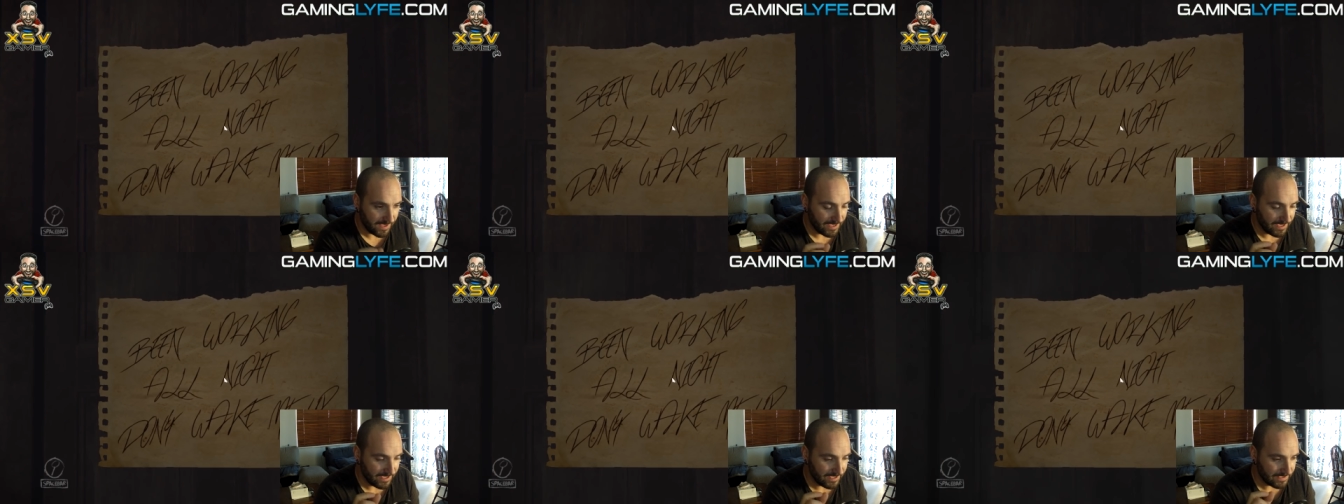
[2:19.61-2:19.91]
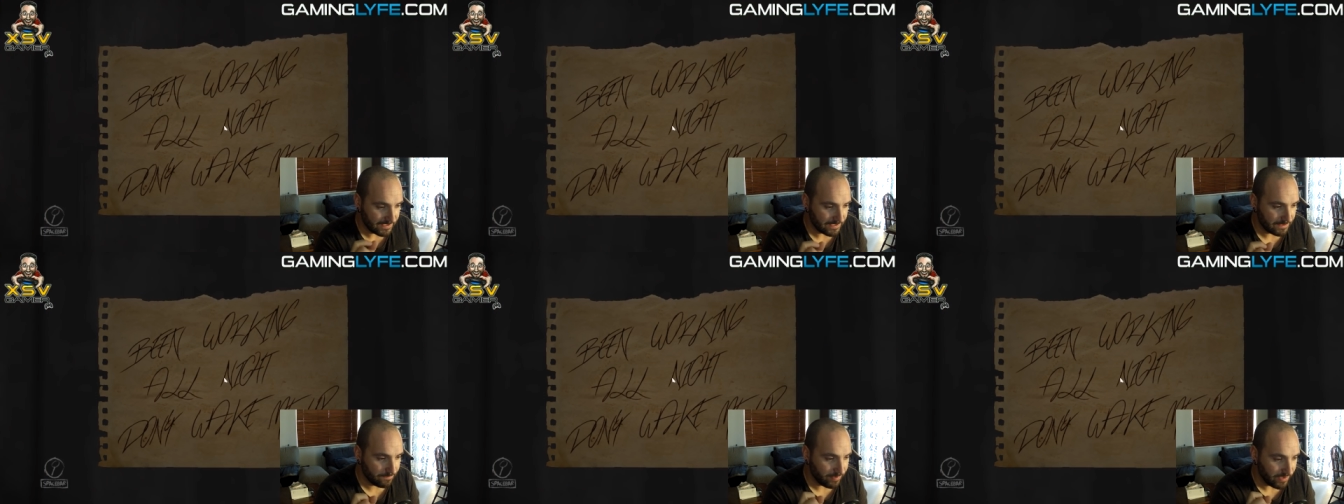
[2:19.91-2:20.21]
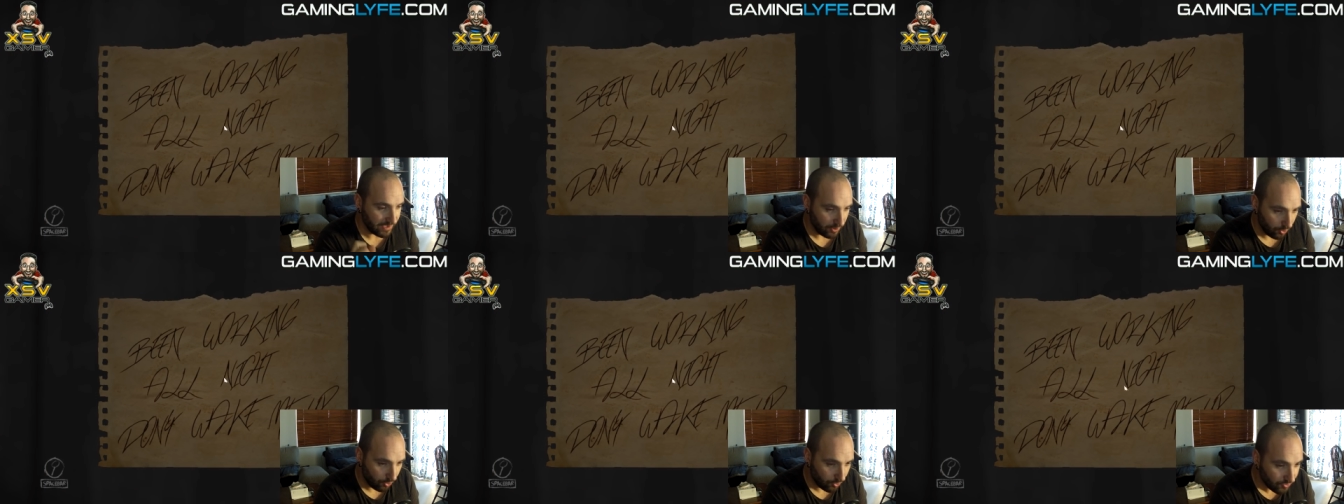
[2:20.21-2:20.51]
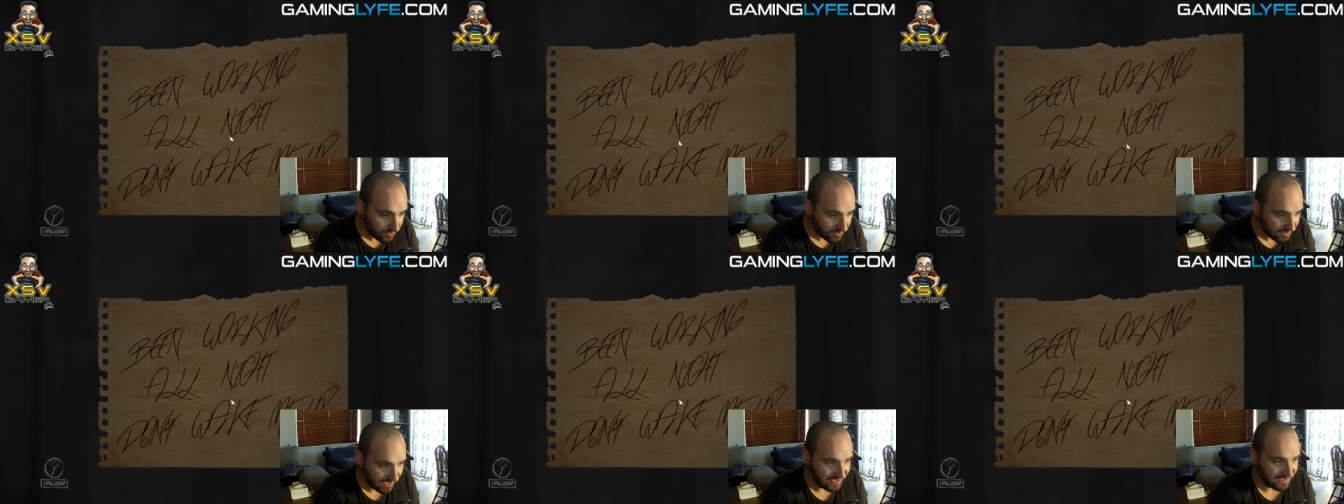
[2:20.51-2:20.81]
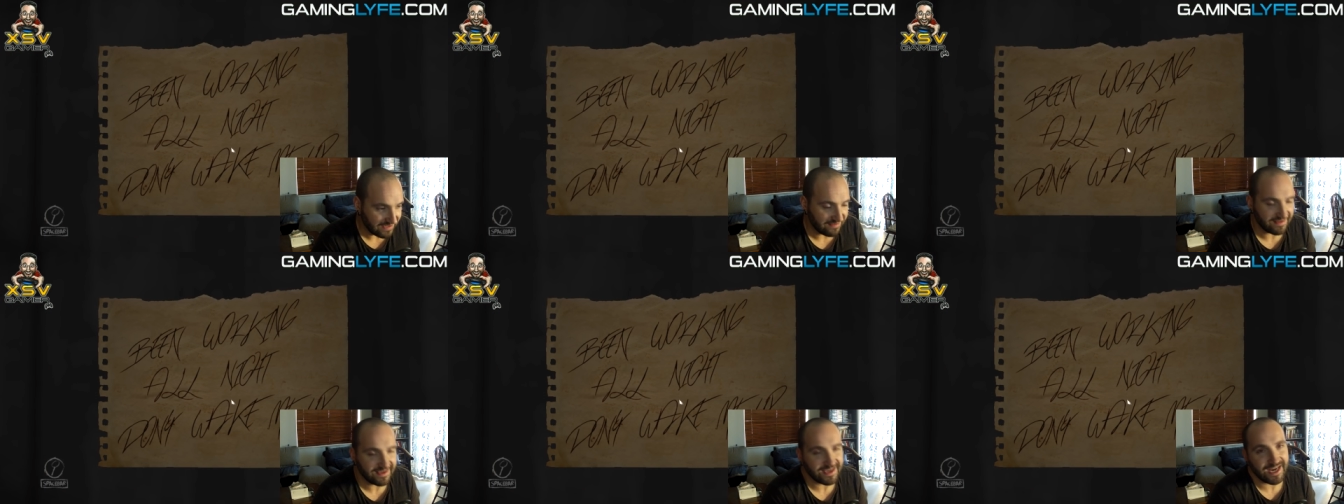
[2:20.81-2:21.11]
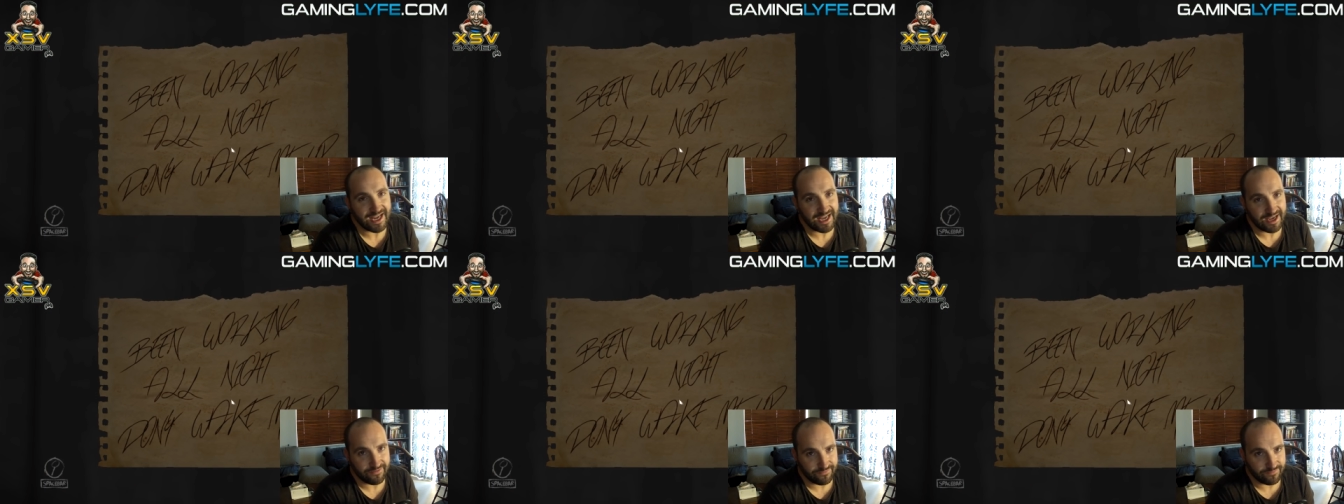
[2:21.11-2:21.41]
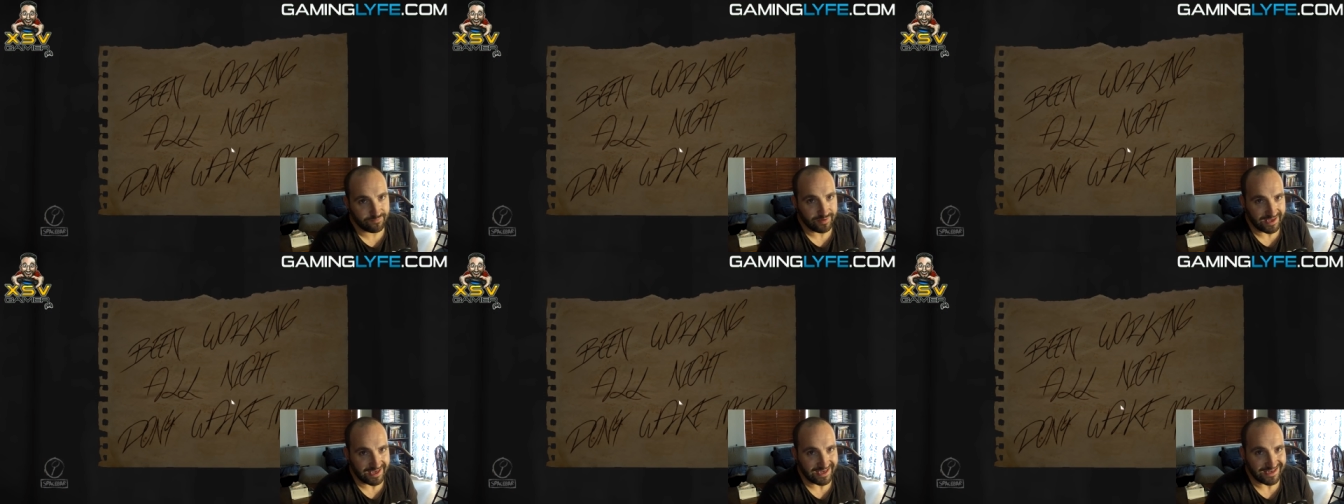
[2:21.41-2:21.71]
is beyond anything I
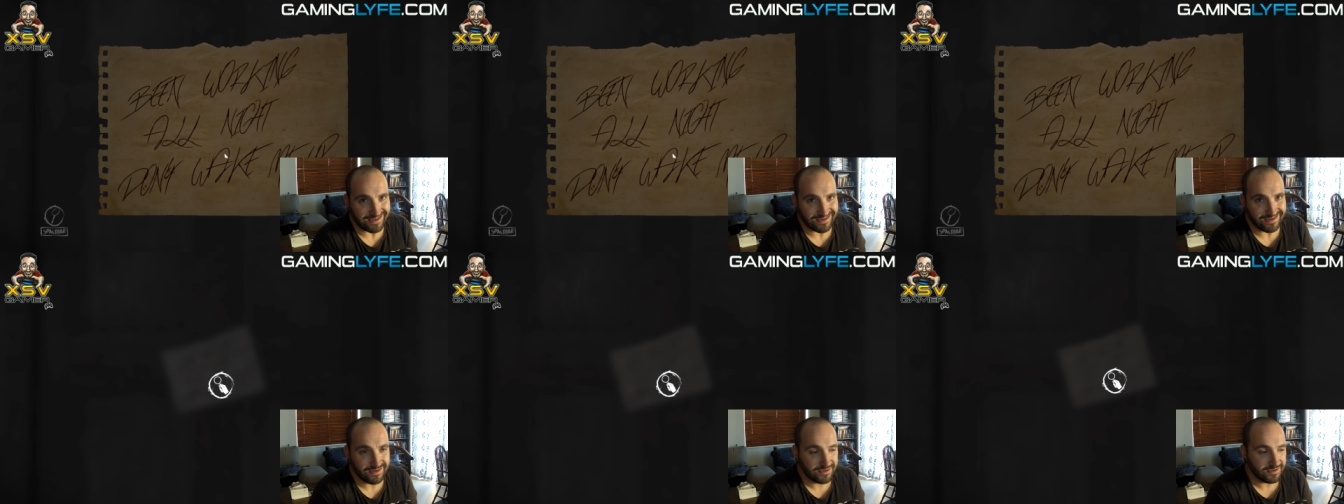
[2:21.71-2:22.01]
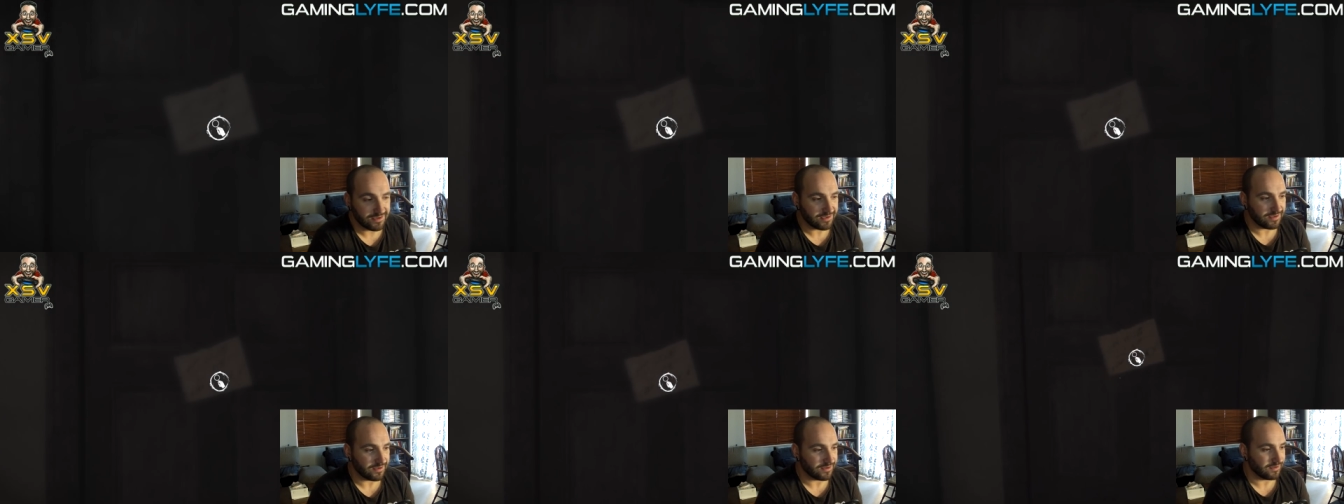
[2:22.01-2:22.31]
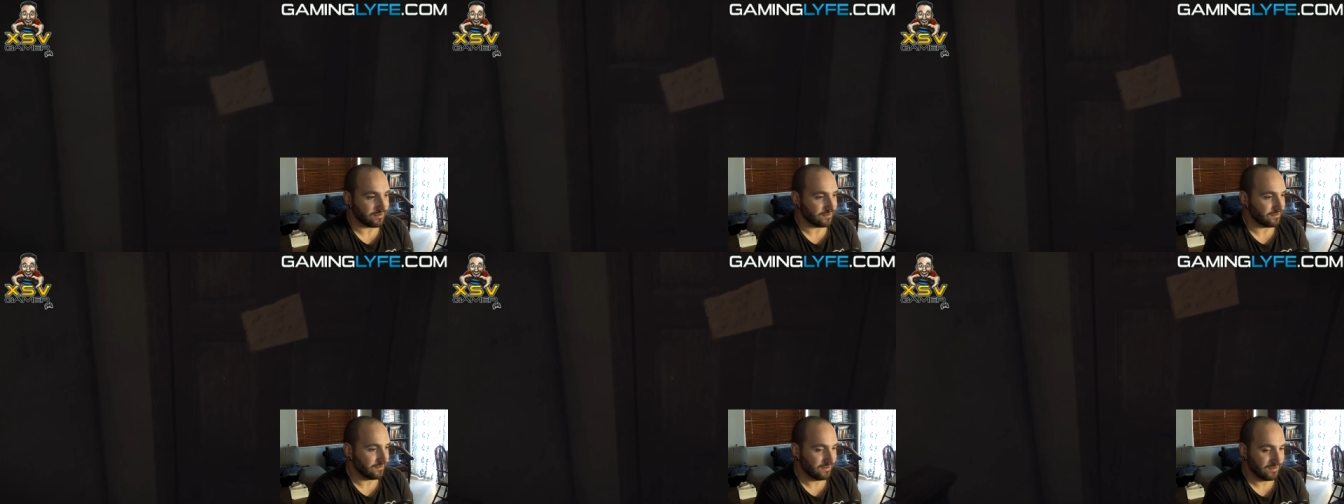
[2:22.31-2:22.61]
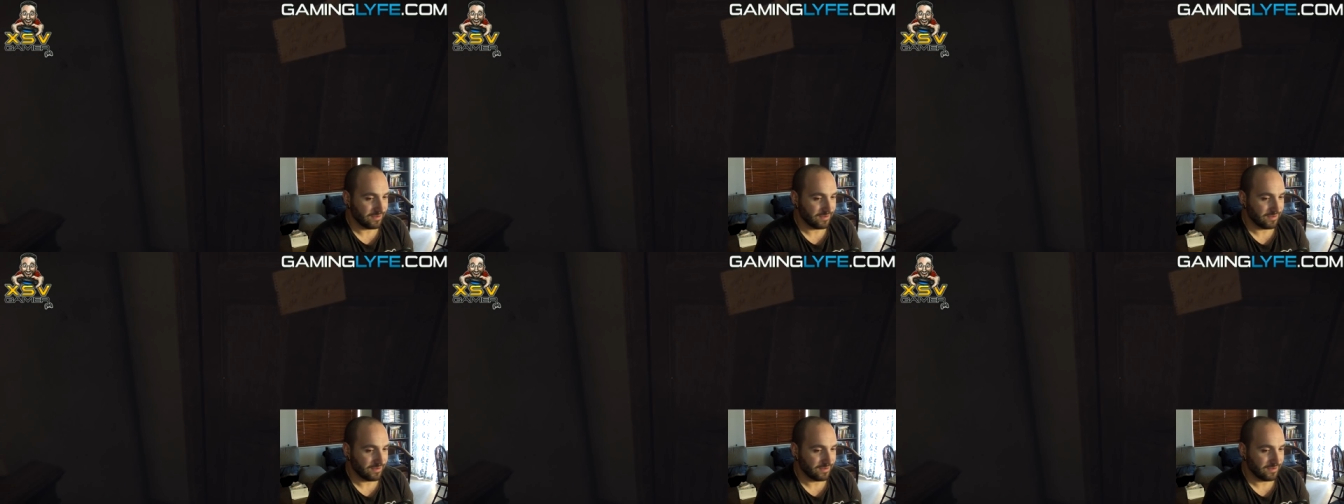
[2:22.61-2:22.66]
have played. Uh,